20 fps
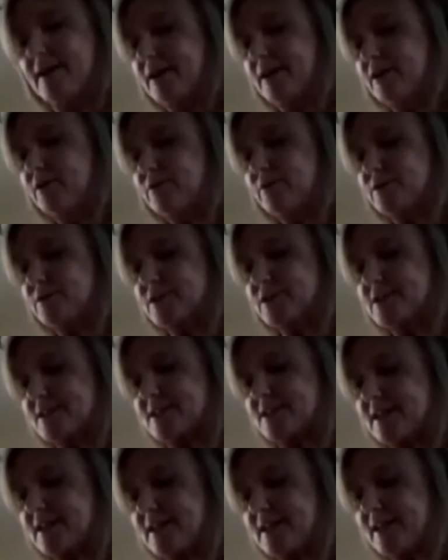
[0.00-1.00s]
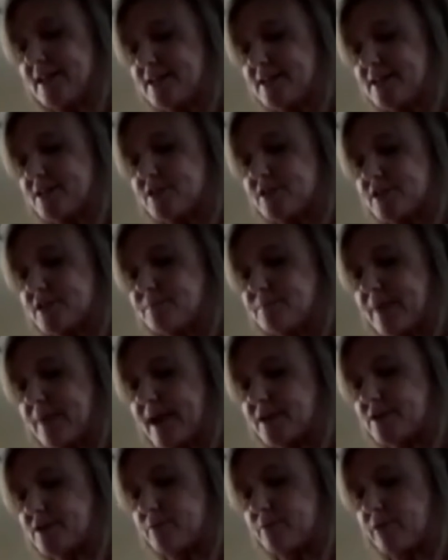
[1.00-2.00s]
you'll just need to just
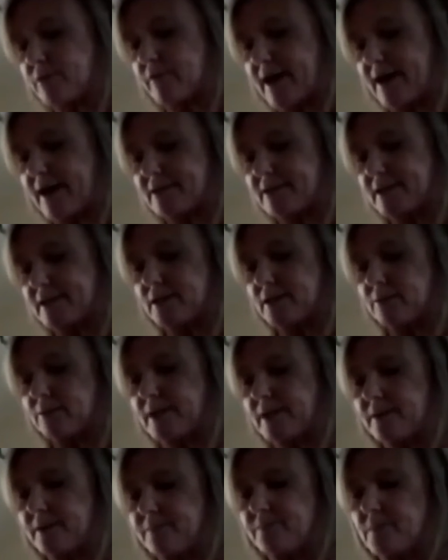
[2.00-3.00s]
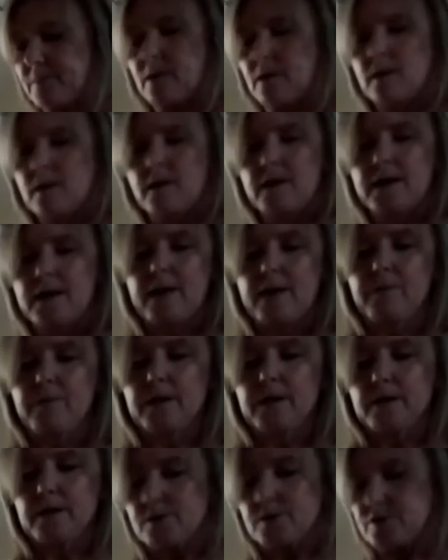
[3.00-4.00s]
bash them around a little bit. Now we
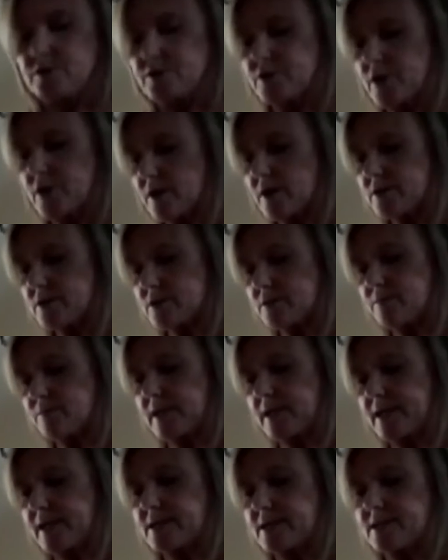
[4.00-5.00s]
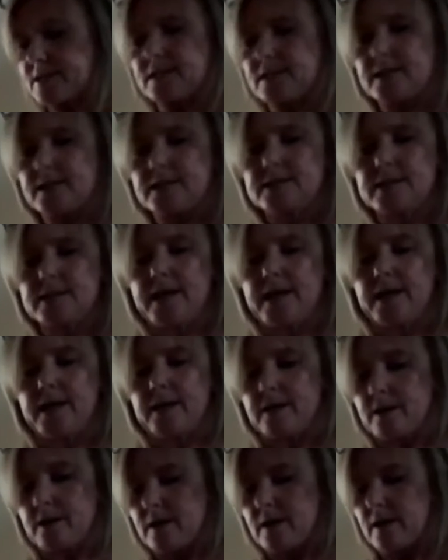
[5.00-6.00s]
can just place these in
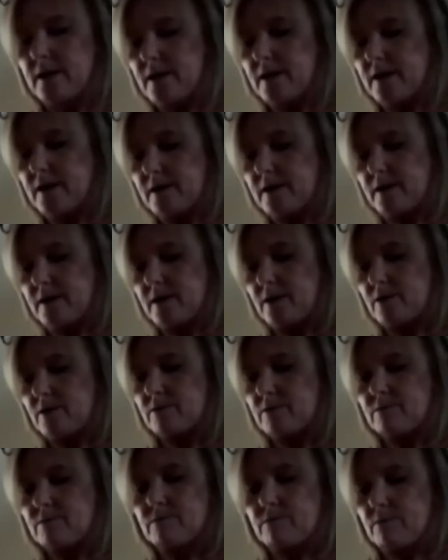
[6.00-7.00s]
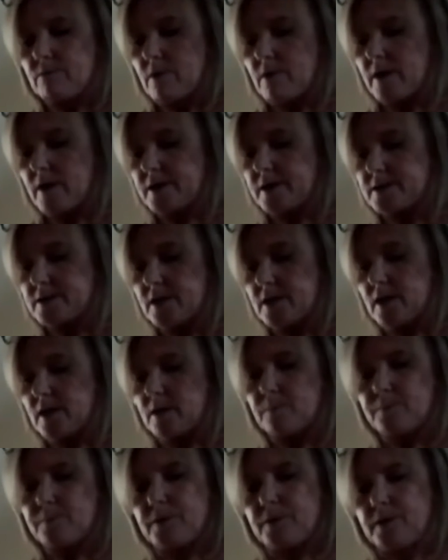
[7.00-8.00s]
right
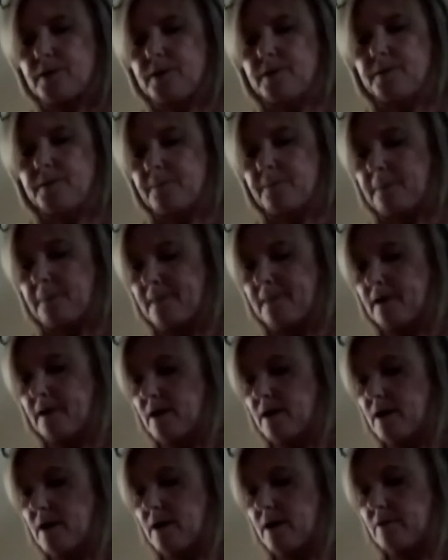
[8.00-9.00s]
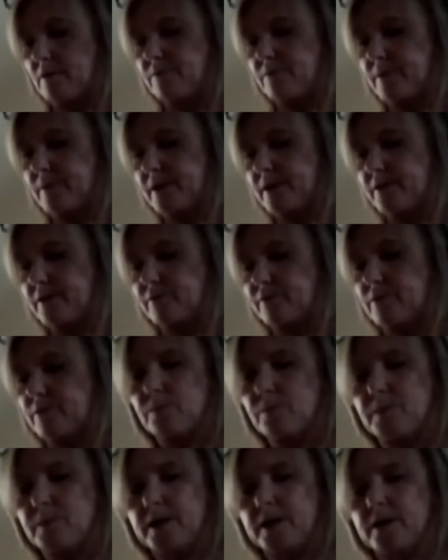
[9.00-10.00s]
up halfway through,
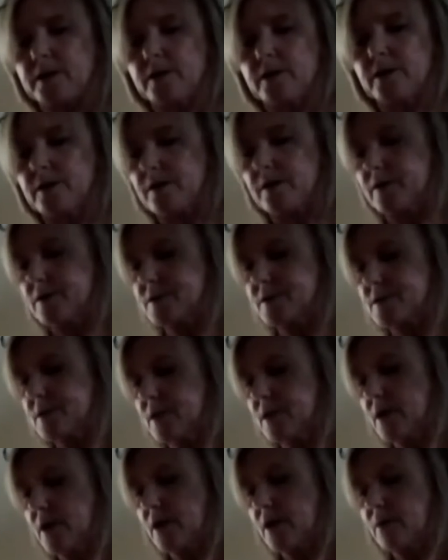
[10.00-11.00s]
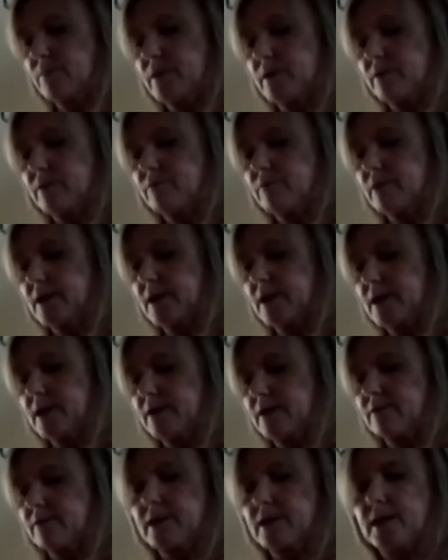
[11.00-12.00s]
because we
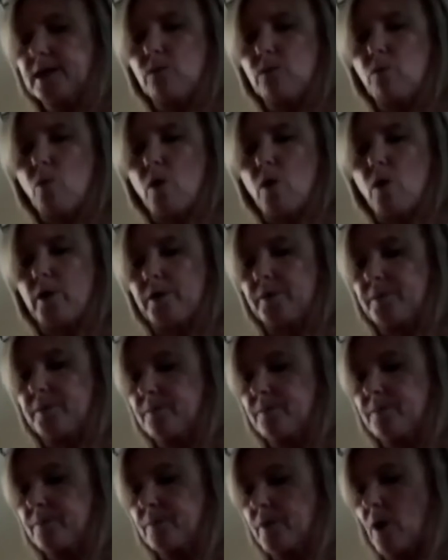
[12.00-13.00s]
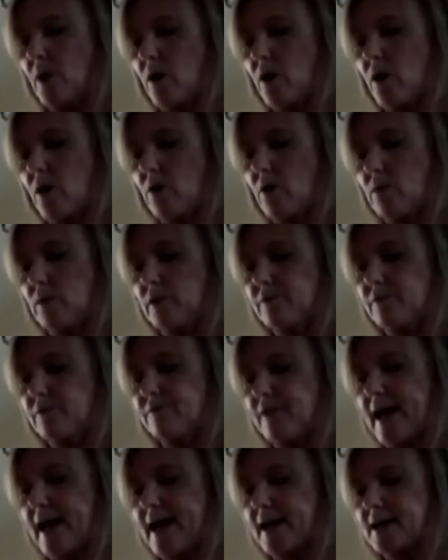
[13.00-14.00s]
really, really want the whole
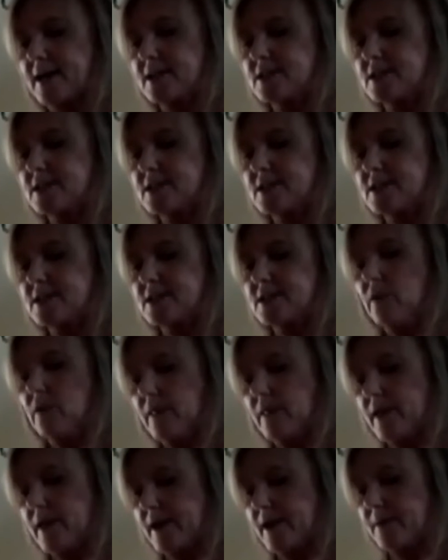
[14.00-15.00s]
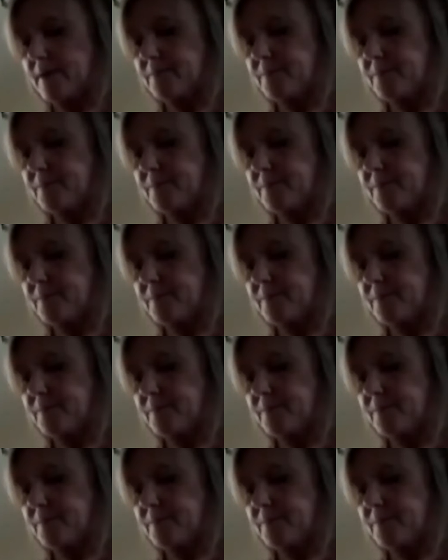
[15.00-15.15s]
effect on there.